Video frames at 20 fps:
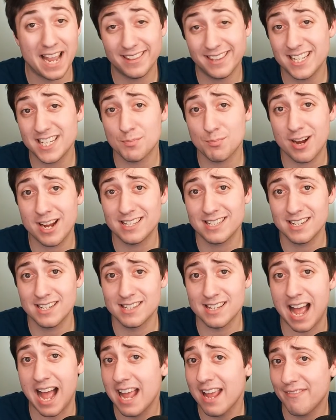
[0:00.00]
At these
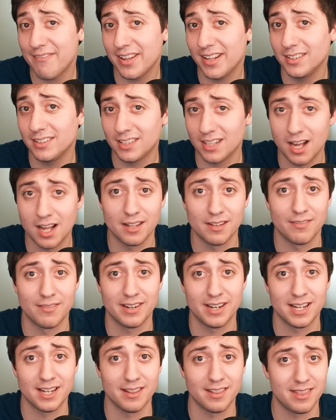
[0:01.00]
prices, I felt
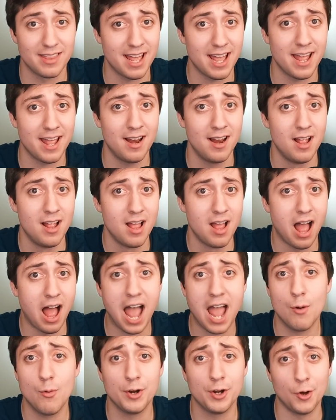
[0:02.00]
confident that
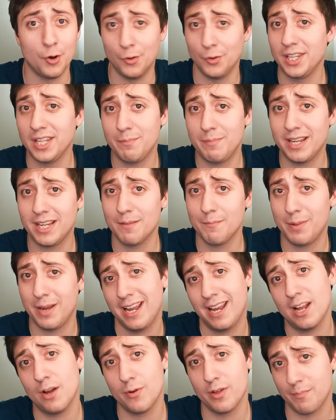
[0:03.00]
I would only be
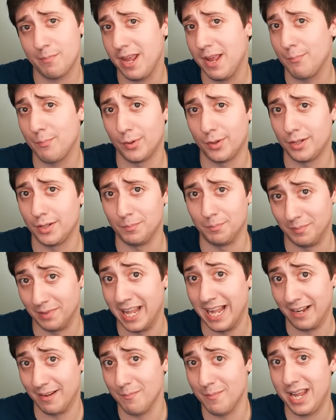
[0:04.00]
competing with people
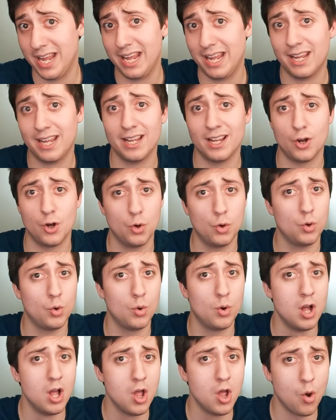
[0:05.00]
like me
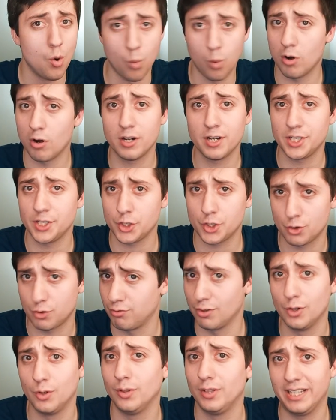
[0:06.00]
who weren't
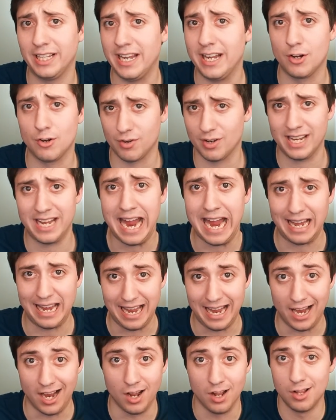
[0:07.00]
truly
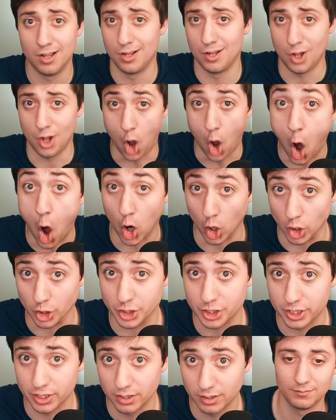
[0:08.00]
creating art.